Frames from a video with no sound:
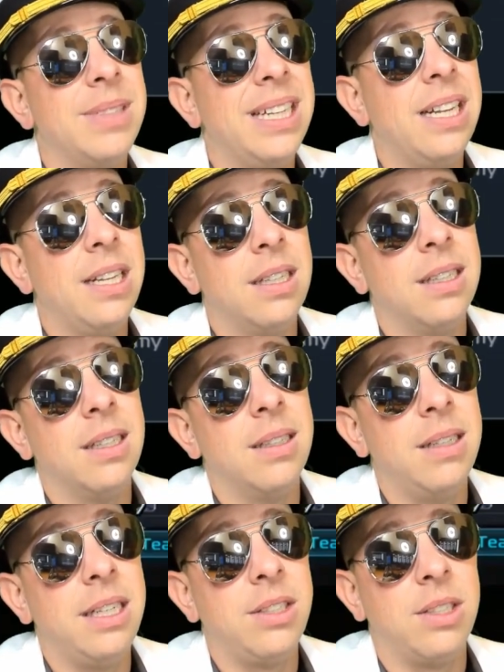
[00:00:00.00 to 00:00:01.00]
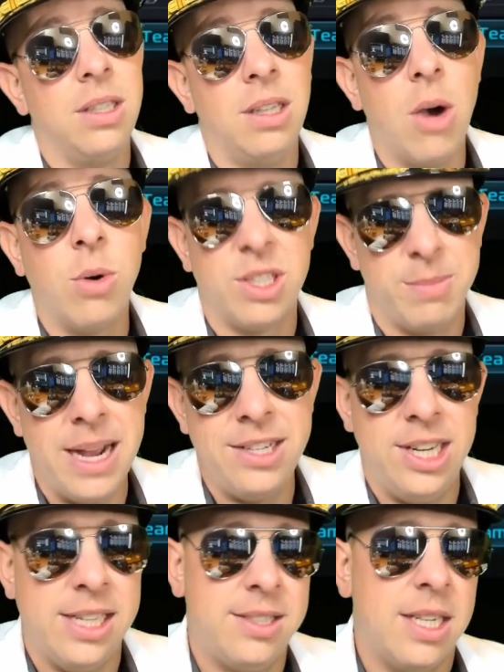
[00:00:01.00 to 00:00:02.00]
lowers my
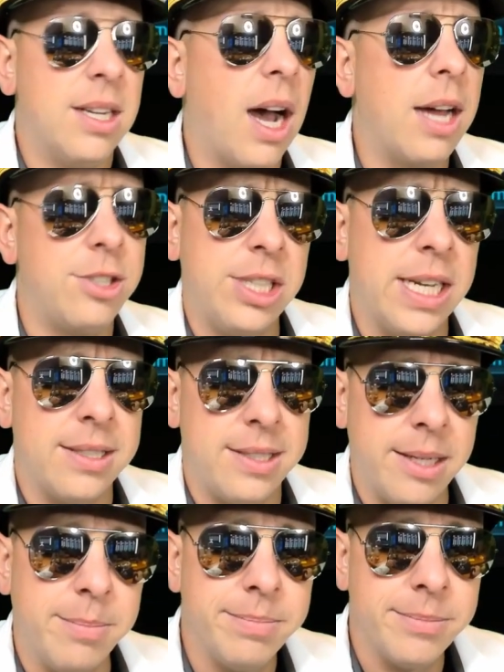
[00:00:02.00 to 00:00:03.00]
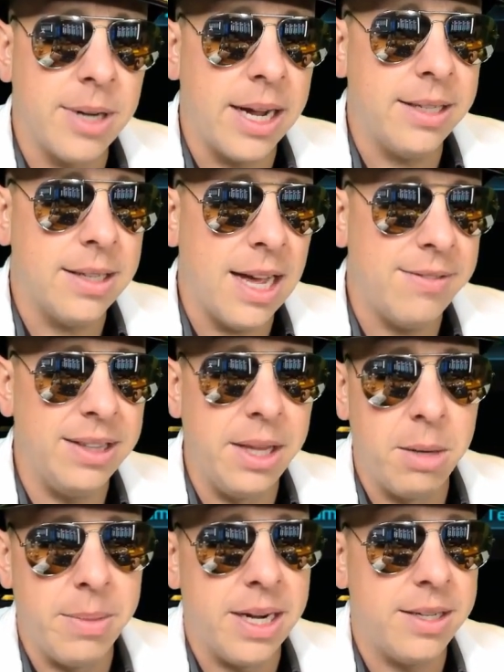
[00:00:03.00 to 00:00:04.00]
chance to dodge against him, right? I have a
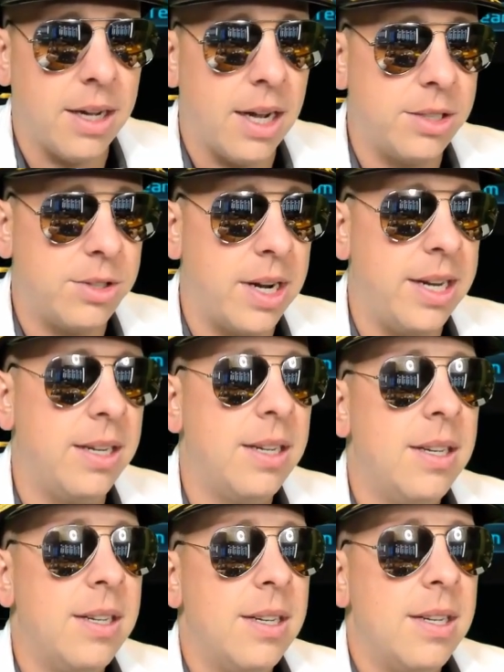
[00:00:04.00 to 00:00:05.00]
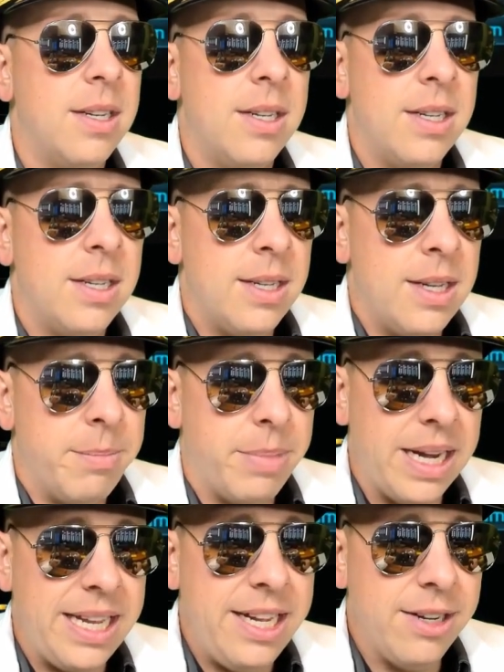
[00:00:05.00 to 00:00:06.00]
little bit of dodge, right?
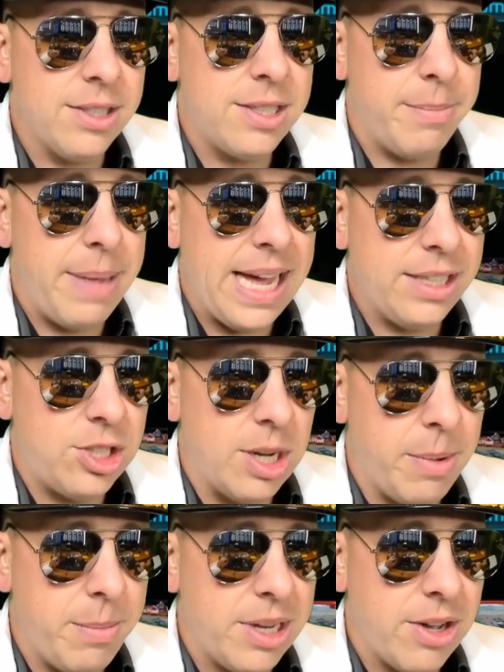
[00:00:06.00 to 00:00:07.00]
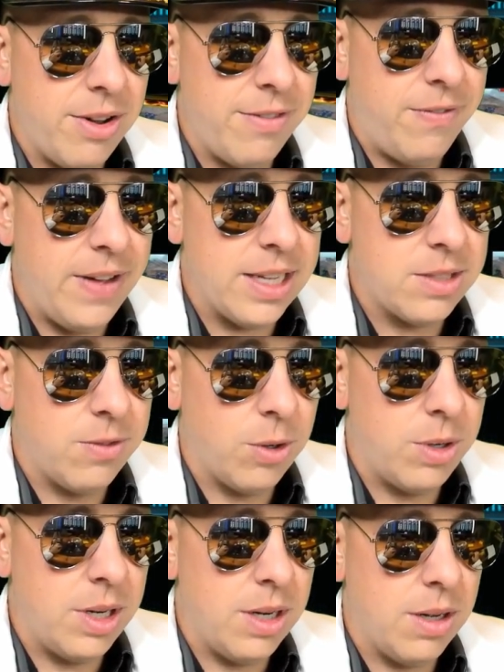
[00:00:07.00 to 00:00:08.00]
But here's the matchup. I'm going to go ahead and fast
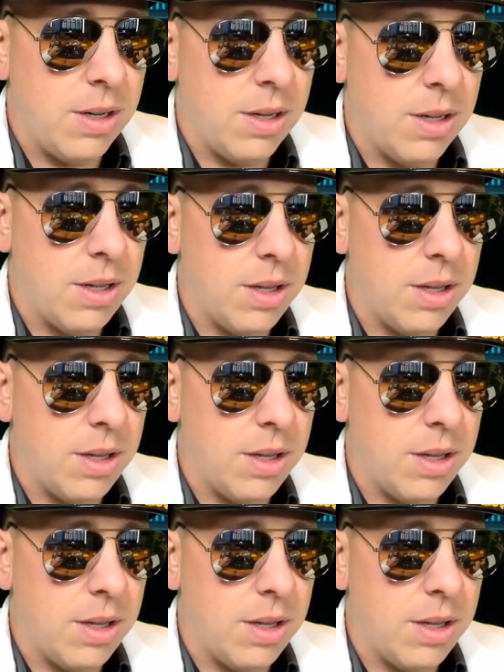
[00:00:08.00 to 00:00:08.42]
forward it all the